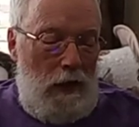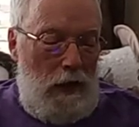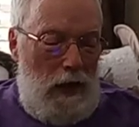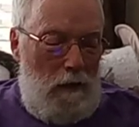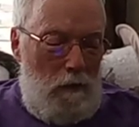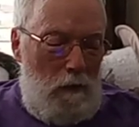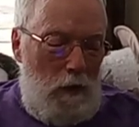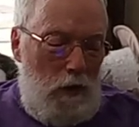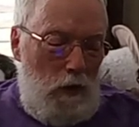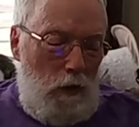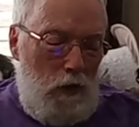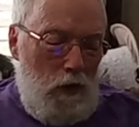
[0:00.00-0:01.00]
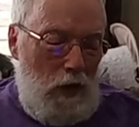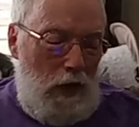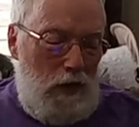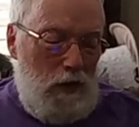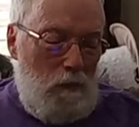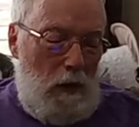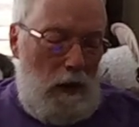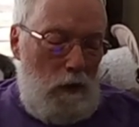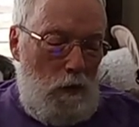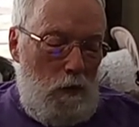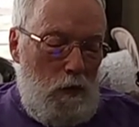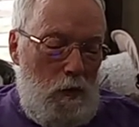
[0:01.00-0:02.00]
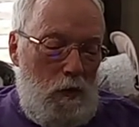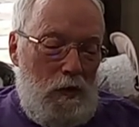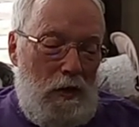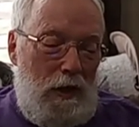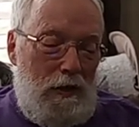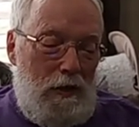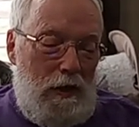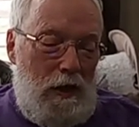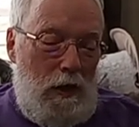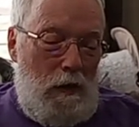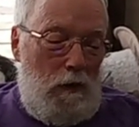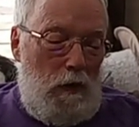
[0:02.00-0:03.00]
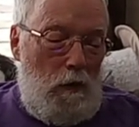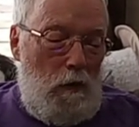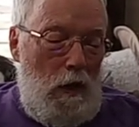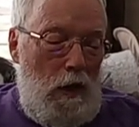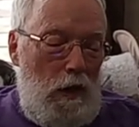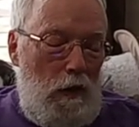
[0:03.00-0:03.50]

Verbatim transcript: Even when you're chased by those who seek to kill you,